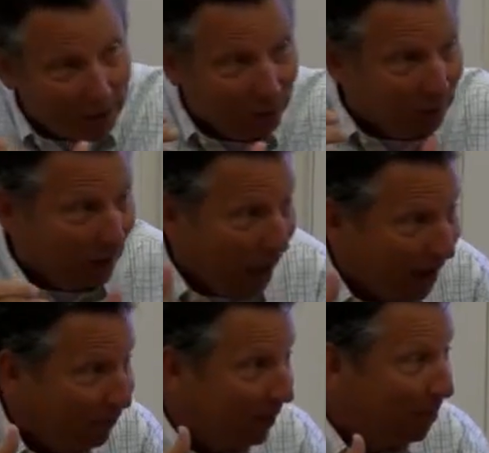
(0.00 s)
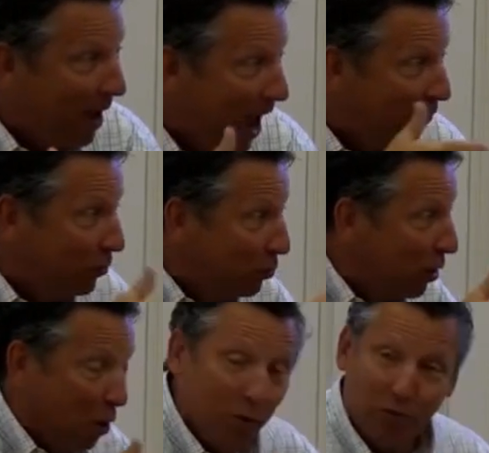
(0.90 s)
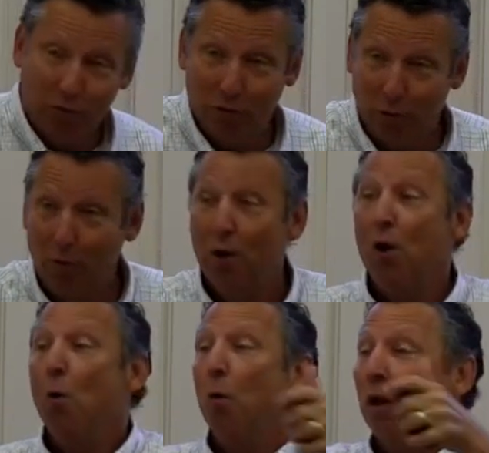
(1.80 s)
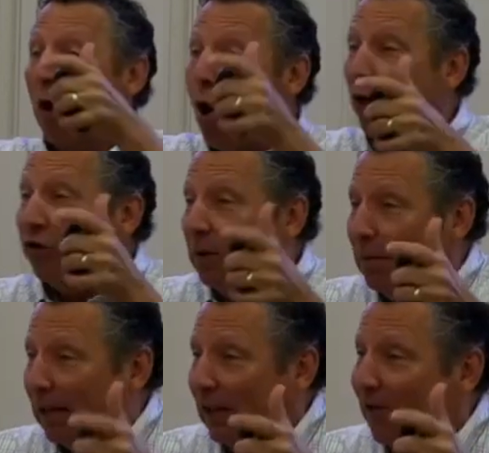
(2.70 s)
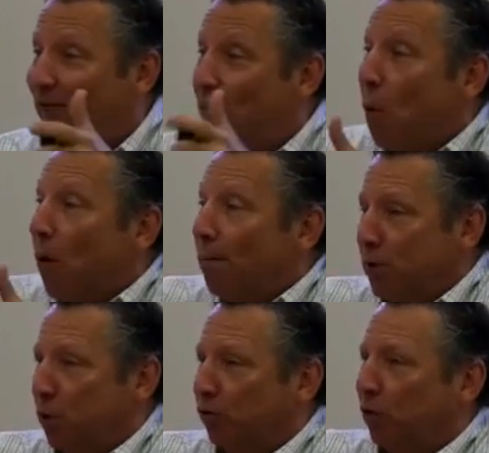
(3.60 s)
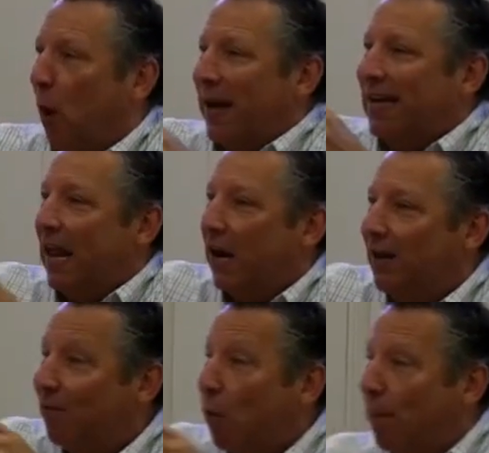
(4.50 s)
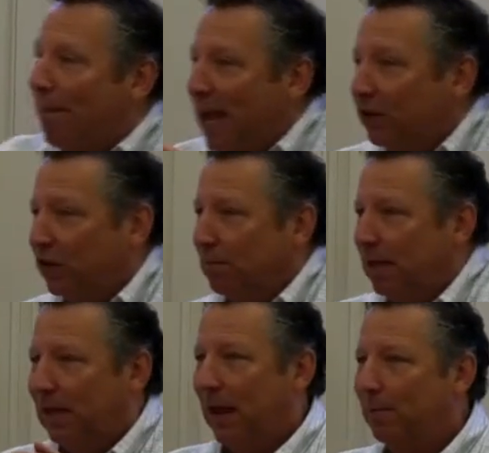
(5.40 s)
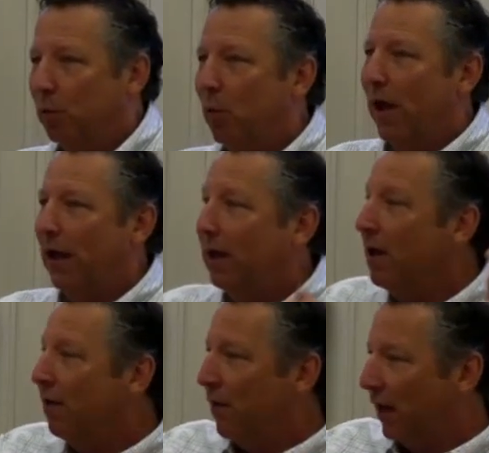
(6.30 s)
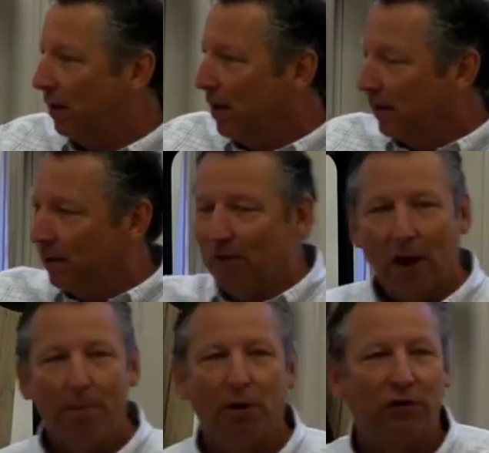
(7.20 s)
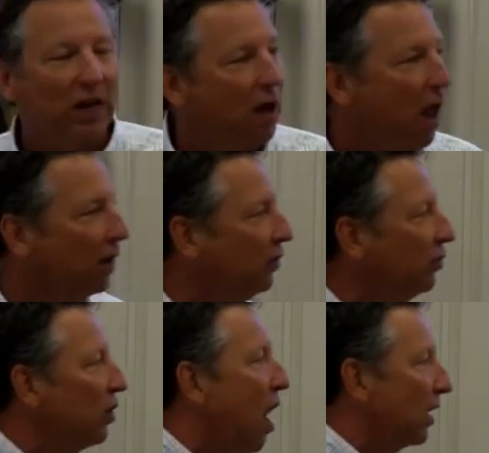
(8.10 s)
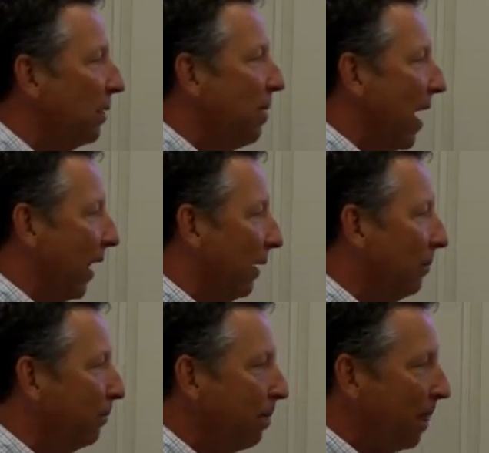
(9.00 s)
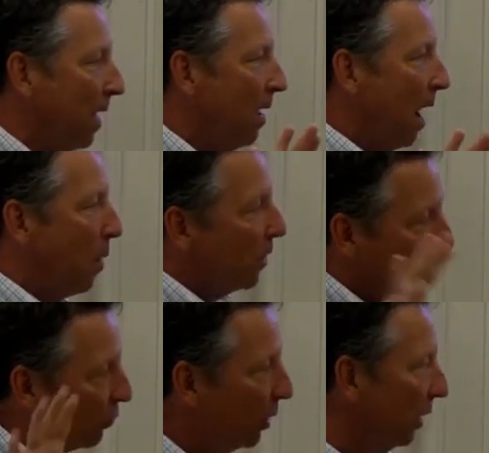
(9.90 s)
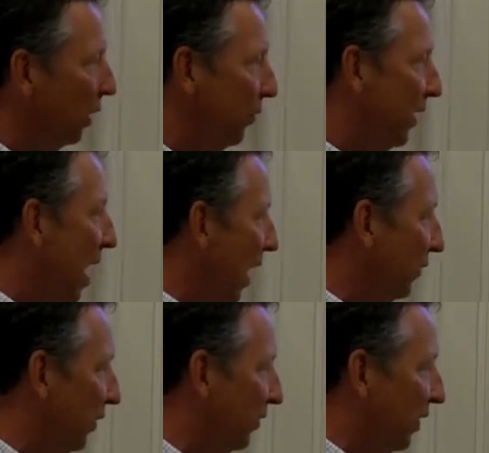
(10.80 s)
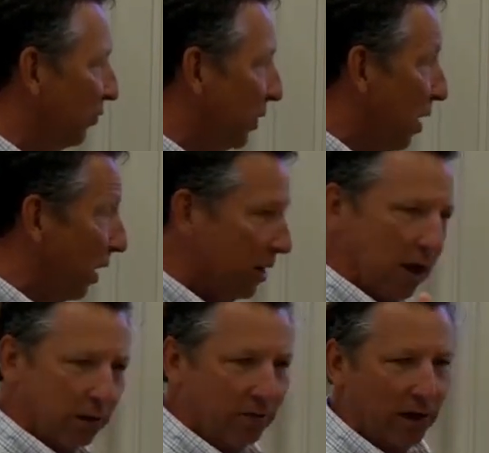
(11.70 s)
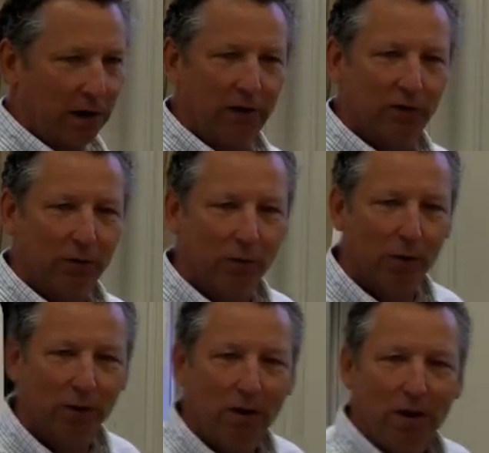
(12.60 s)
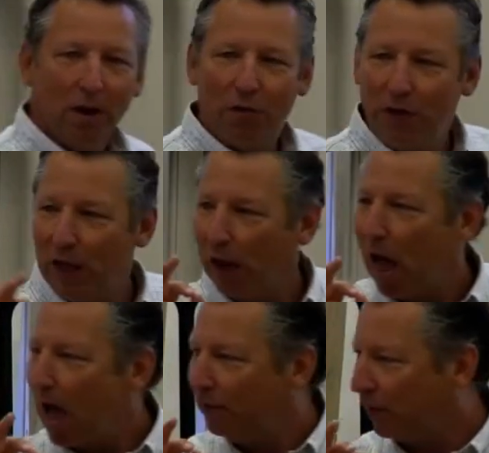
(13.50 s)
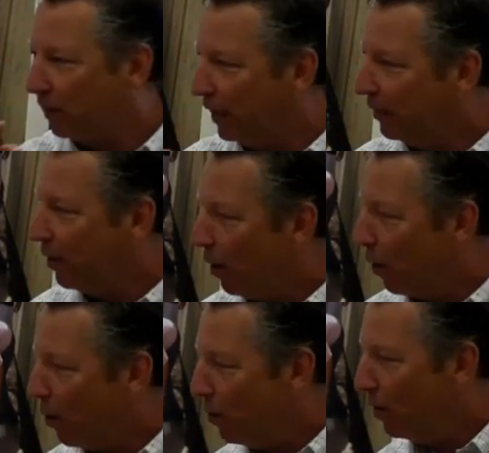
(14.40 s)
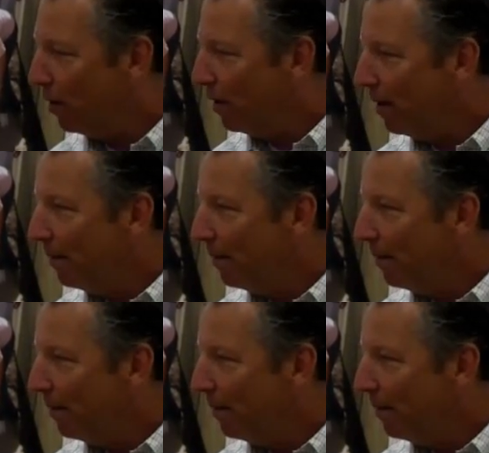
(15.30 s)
make through life and the path you go through will ultimately form you. So identity formation became the way that developmental psychologists talked about it. I want to throw in a little theology since we are at Yale Divinity School. Theologically, though,